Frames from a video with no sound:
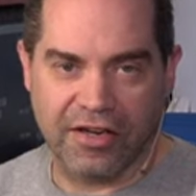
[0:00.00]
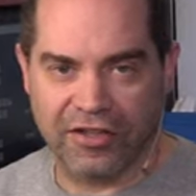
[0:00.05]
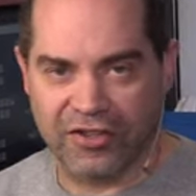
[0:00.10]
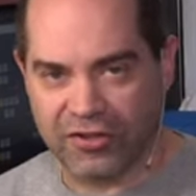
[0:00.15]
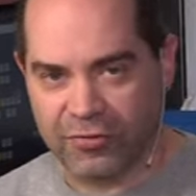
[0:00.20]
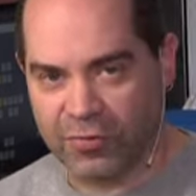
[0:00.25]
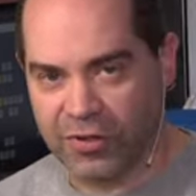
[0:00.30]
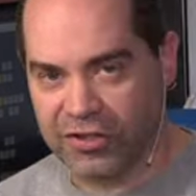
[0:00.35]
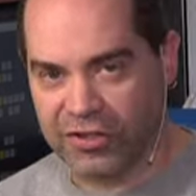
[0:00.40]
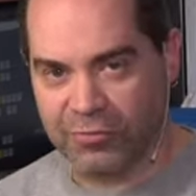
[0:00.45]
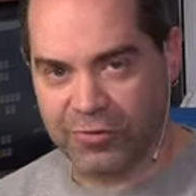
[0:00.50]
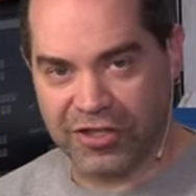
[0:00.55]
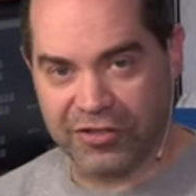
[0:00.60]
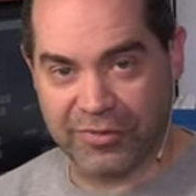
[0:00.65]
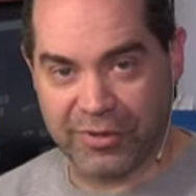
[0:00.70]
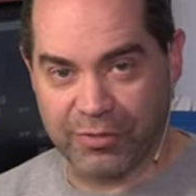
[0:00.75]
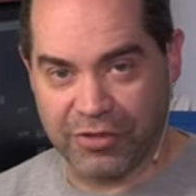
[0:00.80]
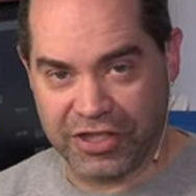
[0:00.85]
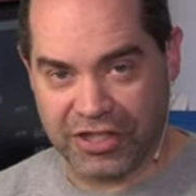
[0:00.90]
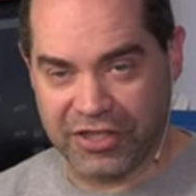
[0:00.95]
is the one that we're going
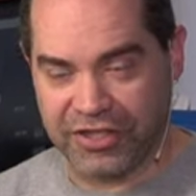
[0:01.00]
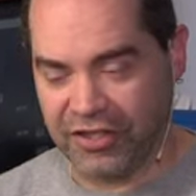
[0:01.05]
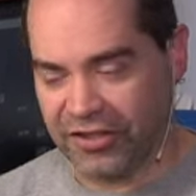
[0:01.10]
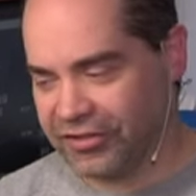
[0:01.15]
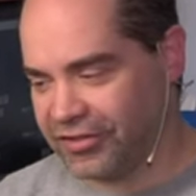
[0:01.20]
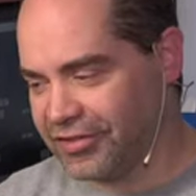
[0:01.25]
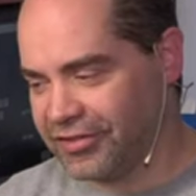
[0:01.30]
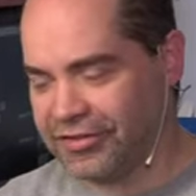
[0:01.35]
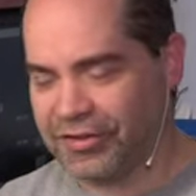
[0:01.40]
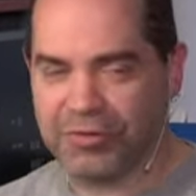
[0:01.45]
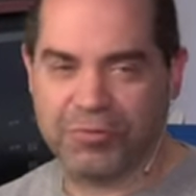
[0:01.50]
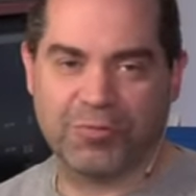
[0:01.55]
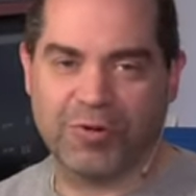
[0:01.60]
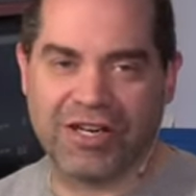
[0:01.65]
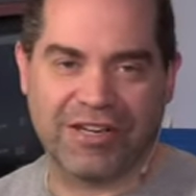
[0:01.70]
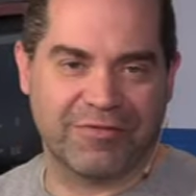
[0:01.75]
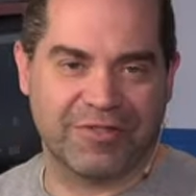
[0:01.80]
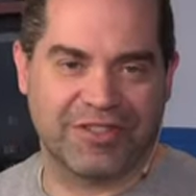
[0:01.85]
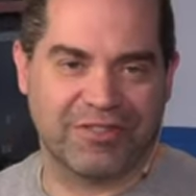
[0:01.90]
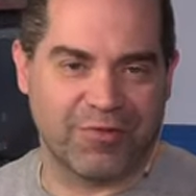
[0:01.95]
to be putting in here. It's one
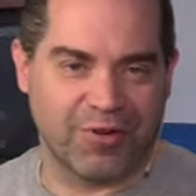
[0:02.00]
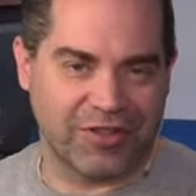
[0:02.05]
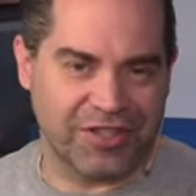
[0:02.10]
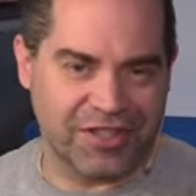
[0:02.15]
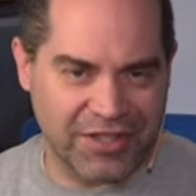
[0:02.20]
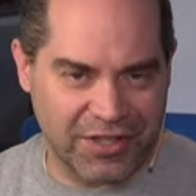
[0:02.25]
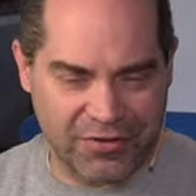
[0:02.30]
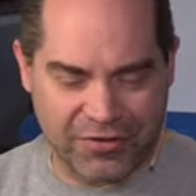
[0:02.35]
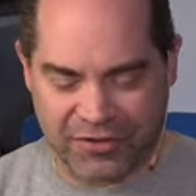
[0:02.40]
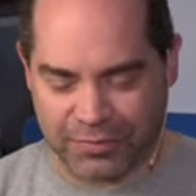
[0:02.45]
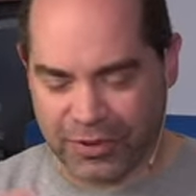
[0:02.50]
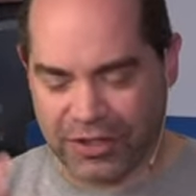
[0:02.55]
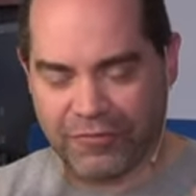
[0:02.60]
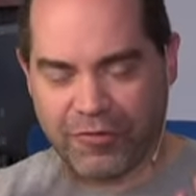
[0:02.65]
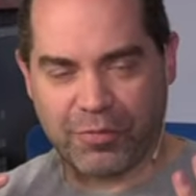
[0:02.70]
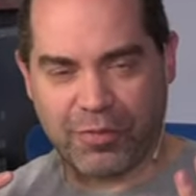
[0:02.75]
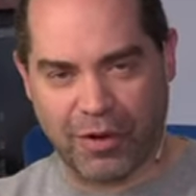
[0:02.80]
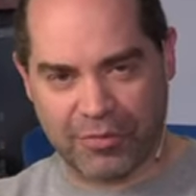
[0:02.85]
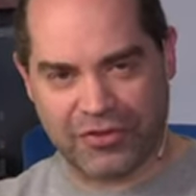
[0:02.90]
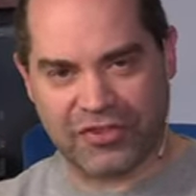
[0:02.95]
I wouldn't really use, but
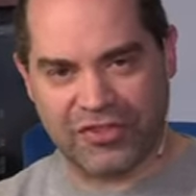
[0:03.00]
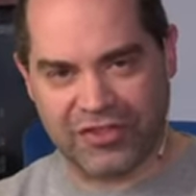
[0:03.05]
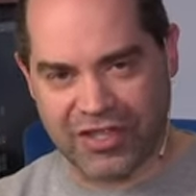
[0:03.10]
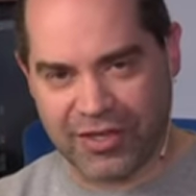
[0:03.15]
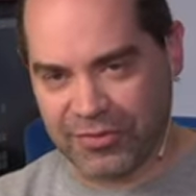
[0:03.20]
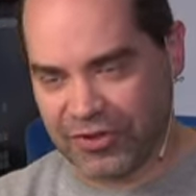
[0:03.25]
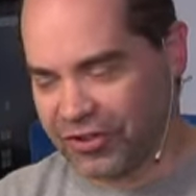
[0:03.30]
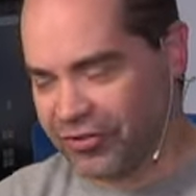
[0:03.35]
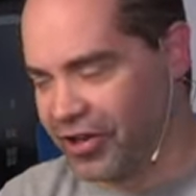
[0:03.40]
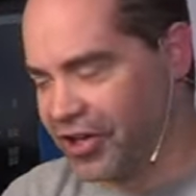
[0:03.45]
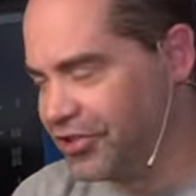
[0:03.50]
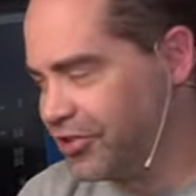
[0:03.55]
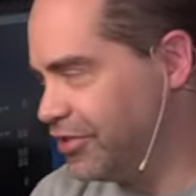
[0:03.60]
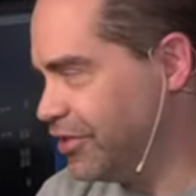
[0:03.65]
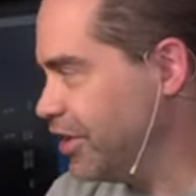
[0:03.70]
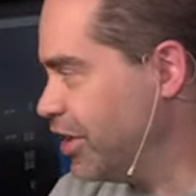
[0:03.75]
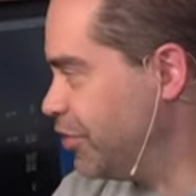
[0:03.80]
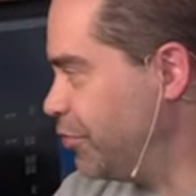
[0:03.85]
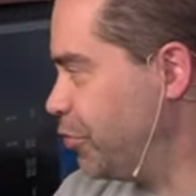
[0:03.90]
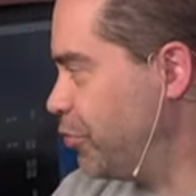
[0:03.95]
for purposes of demonstration,
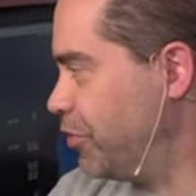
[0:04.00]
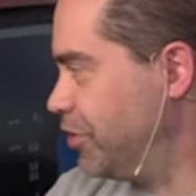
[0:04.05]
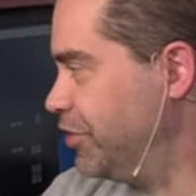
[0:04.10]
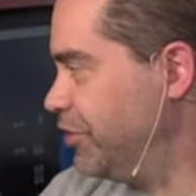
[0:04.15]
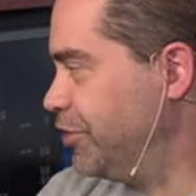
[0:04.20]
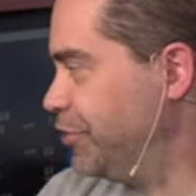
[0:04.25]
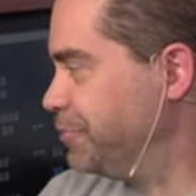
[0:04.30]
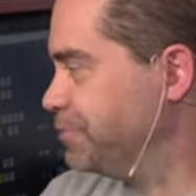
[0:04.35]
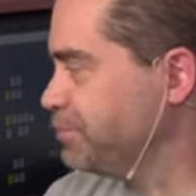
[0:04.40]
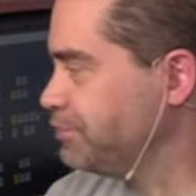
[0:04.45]
that's what we're going to do.